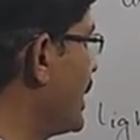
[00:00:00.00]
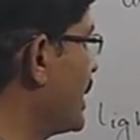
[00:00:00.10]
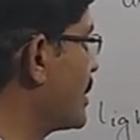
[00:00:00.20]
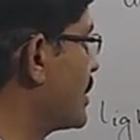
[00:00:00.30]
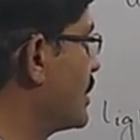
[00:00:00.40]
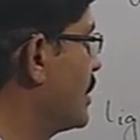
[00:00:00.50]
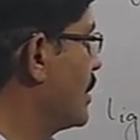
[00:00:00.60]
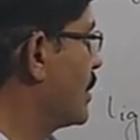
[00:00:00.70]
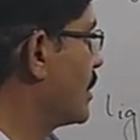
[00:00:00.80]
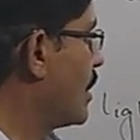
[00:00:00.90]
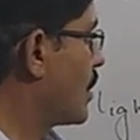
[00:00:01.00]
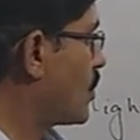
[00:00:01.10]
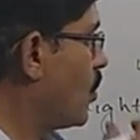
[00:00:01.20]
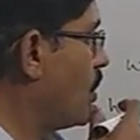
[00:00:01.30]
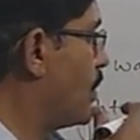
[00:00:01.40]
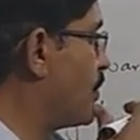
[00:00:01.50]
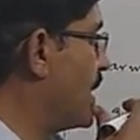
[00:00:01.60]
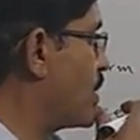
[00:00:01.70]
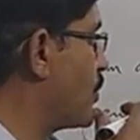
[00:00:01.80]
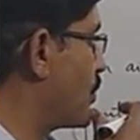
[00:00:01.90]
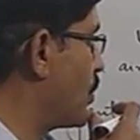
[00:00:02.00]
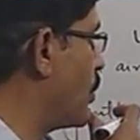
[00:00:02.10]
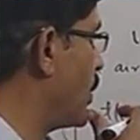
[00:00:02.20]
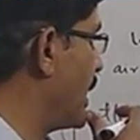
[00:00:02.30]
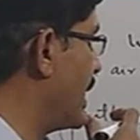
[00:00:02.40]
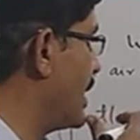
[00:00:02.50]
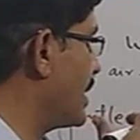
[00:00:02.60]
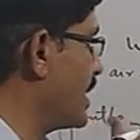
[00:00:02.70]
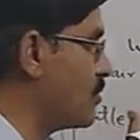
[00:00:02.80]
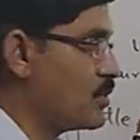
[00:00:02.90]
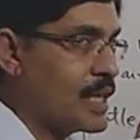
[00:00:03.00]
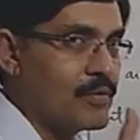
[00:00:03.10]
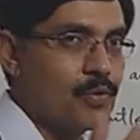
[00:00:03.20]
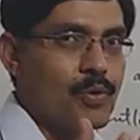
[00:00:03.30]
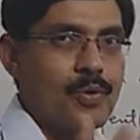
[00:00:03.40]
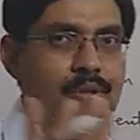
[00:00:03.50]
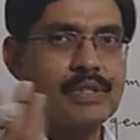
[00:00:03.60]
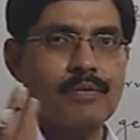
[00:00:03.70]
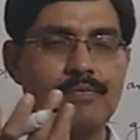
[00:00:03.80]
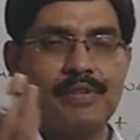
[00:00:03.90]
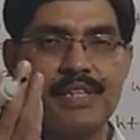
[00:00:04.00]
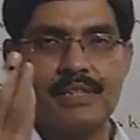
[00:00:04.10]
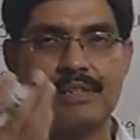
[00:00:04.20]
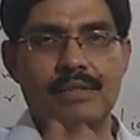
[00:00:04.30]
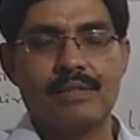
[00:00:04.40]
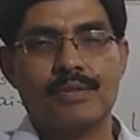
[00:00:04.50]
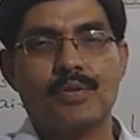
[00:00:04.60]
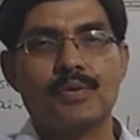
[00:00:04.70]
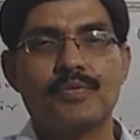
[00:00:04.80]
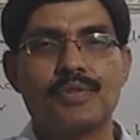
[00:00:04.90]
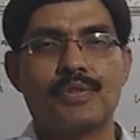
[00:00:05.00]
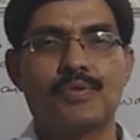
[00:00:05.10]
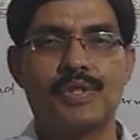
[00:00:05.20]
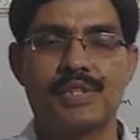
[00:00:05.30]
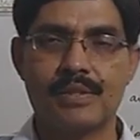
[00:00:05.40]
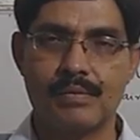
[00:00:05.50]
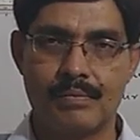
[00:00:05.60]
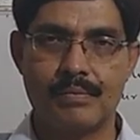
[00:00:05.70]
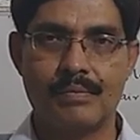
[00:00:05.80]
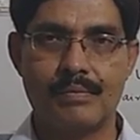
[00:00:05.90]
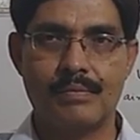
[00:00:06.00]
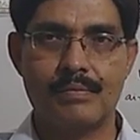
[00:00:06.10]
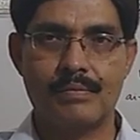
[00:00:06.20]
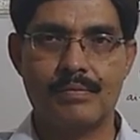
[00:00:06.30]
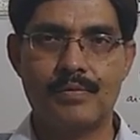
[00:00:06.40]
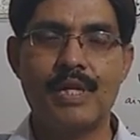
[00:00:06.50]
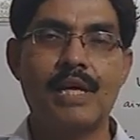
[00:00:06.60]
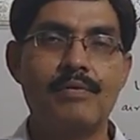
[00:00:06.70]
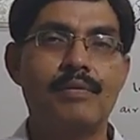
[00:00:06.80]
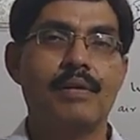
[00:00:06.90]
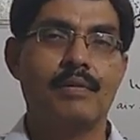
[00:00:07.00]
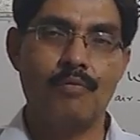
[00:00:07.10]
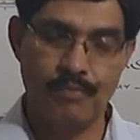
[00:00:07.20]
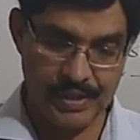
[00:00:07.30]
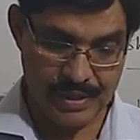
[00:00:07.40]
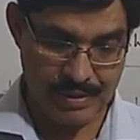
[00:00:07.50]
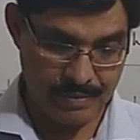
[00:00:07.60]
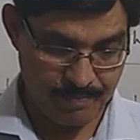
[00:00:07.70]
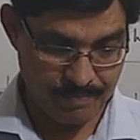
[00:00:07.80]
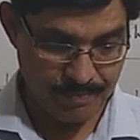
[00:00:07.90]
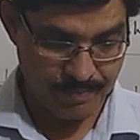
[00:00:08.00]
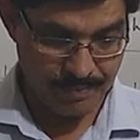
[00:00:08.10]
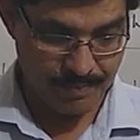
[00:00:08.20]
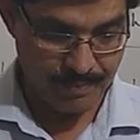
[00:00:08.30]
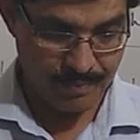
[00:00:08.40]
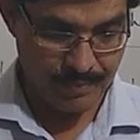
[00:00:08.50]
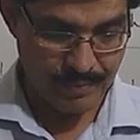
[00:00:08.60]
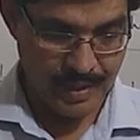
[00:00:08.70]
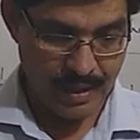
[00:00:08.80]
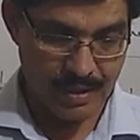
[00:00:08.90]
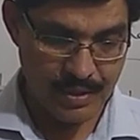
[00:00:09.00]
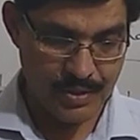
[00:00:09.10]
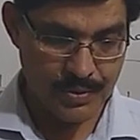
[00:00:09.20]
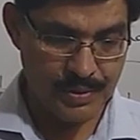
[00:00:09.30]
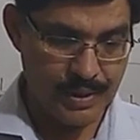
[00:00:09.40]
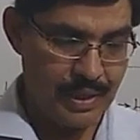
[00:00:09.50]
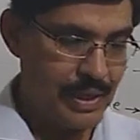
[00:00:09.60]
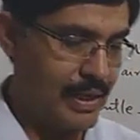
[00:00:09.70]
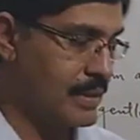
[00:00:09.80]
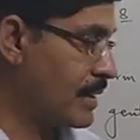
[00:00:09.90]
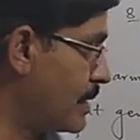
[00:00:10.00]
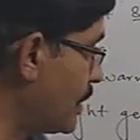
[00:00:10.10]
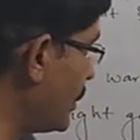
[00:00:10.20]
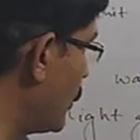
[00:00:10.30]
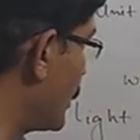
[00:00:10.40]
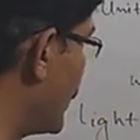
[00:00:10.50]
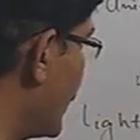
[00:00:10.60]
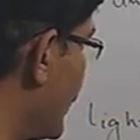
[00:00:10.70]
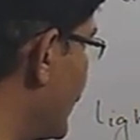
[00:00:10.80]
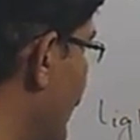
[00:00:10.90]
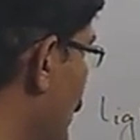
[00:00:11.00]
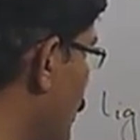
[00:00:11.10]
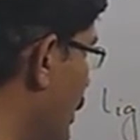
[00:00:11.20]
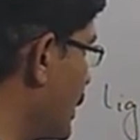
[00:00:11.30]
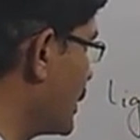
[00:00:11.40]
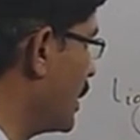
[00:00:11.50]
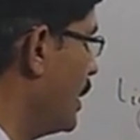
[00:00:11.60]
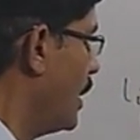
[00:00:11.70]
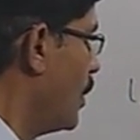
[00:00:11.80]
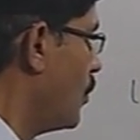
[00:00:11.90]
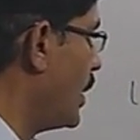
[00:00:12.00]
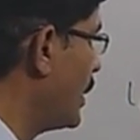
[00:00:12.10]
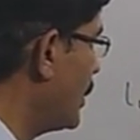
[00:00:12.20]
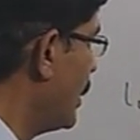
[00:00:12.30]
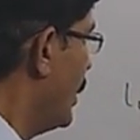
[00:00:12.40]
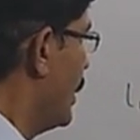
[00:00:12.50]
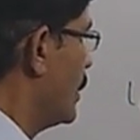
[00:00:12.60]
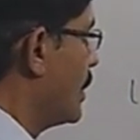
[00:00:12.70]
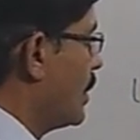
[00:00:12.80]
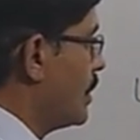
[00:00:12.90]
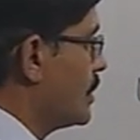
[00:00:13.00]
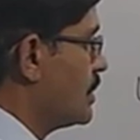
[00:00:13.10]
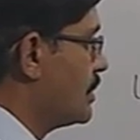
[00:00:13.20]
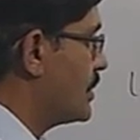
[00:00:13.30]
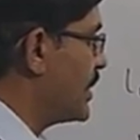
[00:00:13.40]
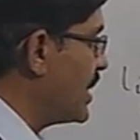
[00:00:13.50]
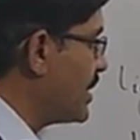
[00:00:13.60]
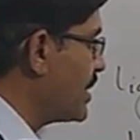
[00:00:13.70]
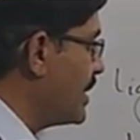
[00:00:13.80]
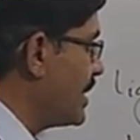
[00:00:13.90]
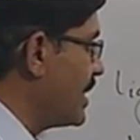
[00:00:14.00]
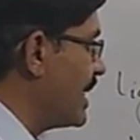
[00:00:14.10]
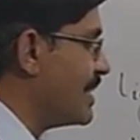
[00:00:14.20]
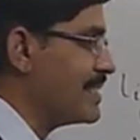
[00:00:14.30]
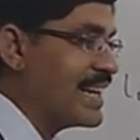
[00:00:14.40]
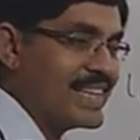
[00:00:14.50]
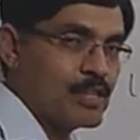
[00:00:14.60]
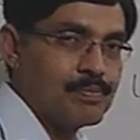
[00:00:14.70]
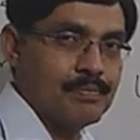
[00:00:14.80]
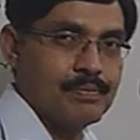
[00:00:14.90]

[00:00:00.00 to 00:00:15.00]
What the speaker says: takes the cold place of cold air, then we have got the wind sort of situation. We have wind. Understood? And another thing is that when the gentle and light